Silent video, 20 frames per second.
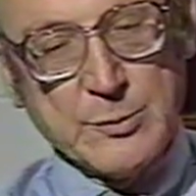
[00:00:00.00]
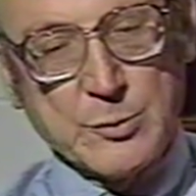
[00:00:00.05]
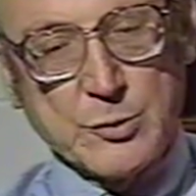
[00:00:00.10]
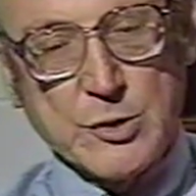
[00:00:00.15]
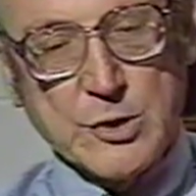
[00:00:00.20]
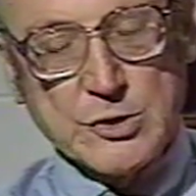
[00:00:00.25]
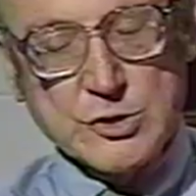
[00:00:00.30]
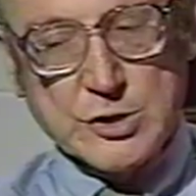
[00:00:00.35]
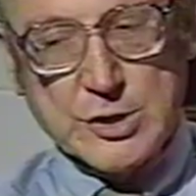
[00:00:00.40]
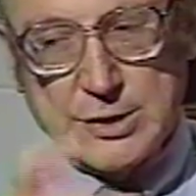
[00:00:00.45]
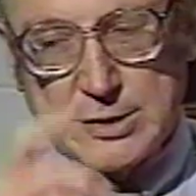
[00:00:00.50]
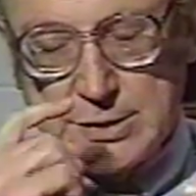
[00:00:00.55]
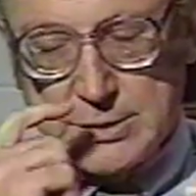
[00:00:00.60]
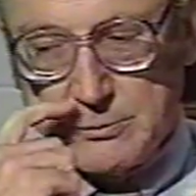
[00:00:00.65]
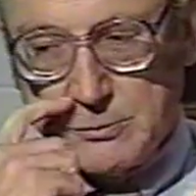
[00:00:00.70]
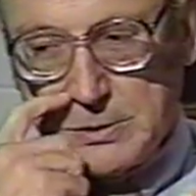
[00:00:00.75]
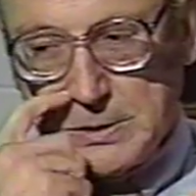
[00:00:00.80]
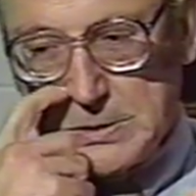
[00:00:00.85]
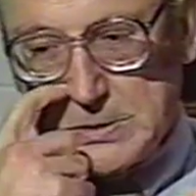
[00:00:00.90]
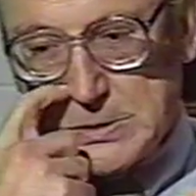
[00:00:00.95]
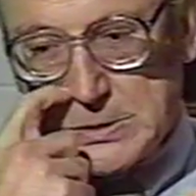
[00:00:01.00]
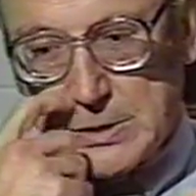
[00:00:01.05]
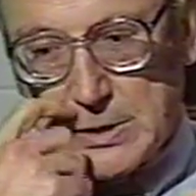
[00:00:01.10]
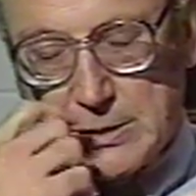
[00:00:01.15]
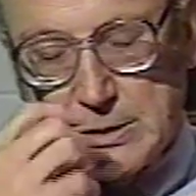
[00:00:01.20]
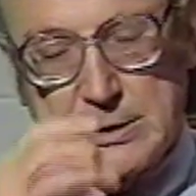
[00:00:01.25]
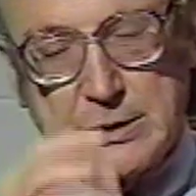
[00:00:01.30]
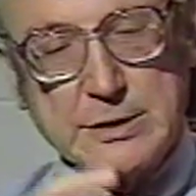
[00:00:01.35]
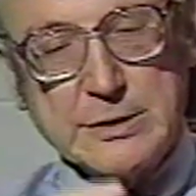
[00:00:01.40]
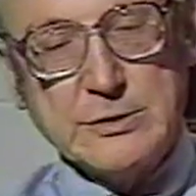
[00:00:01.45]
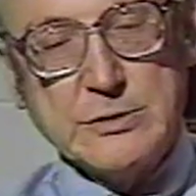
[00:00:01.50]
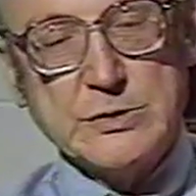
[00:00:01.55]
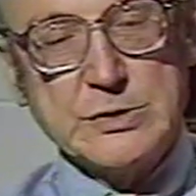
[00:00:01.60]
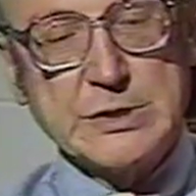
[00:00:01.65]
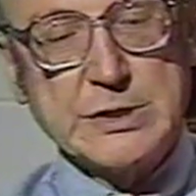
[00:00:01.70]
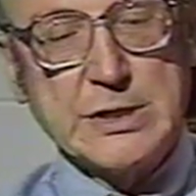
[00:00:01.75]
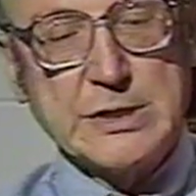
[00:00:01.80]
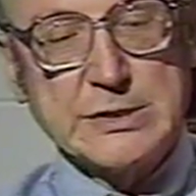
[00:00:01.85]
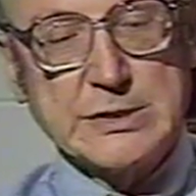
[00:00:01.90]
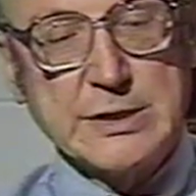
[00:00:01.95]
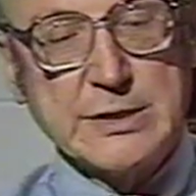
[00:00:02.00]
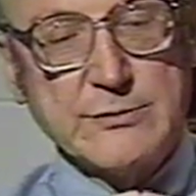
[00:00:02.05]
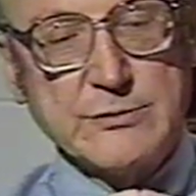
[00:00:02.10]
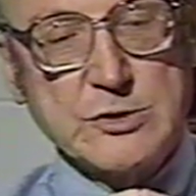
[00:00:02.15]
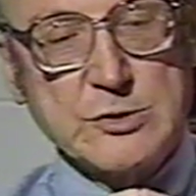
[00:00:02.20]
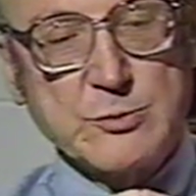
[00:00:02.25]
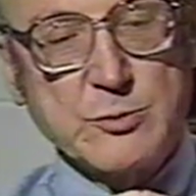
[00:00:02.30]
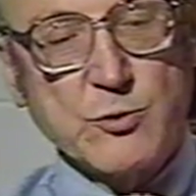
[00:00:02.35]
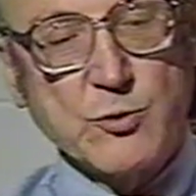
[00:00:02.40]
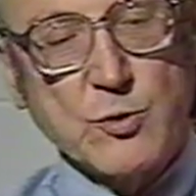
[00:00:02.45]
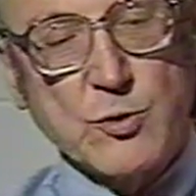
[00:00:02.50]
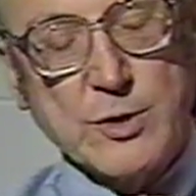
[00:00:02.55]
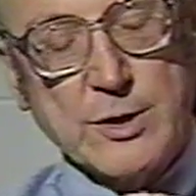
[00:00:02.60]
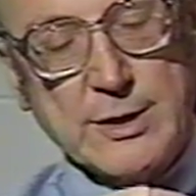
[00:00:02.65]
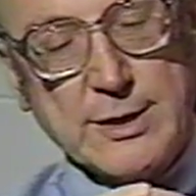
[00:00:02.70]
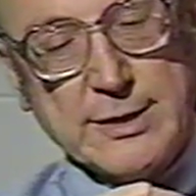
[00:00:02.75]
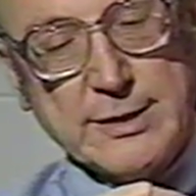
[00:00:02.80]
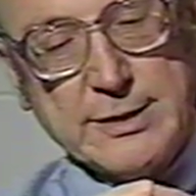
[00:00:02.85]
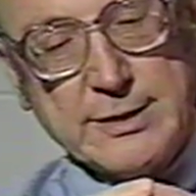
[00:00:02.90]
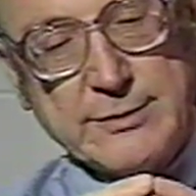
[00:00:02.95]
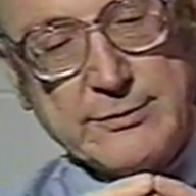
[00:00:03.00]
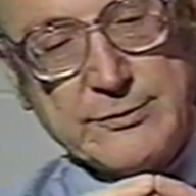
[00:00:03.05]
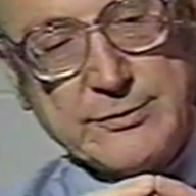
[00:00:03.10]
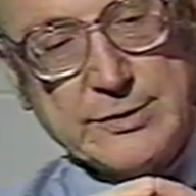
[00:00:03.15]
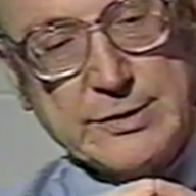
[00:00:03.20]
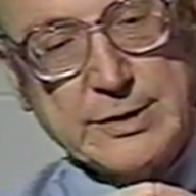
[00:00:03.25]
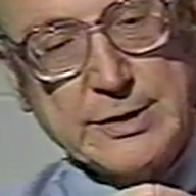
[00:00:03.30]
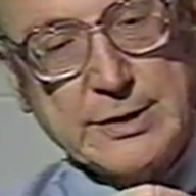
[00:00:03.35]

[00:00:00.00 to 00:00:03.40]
A project that we had started at UCSF just before I left,